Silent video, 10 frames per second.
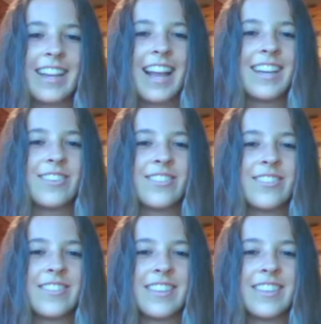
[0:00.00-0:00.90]
can
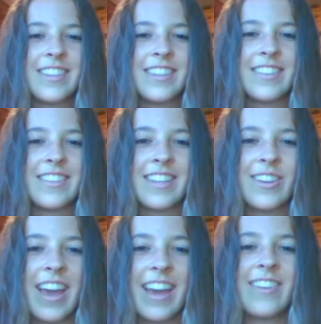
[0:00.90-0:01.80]
if that's
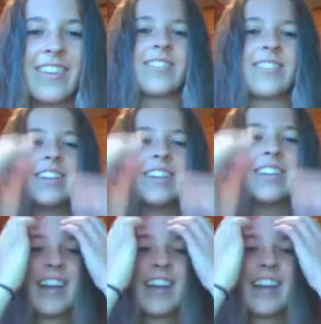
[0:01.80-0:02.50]
okay with everyone.